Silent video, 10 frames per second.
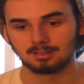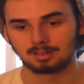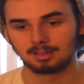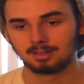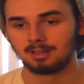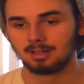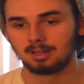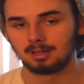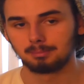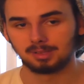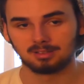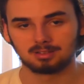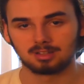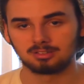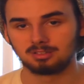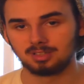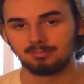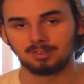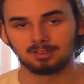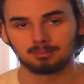I PlayStation,
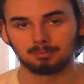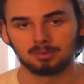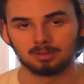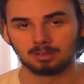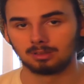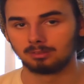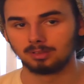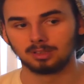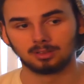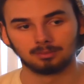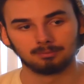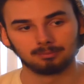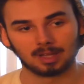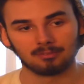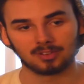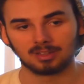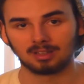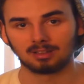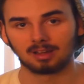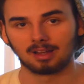TV, computer, you know
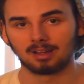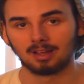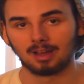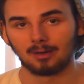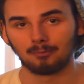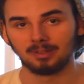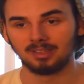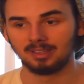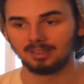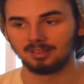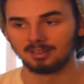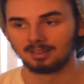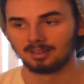everything that I would need.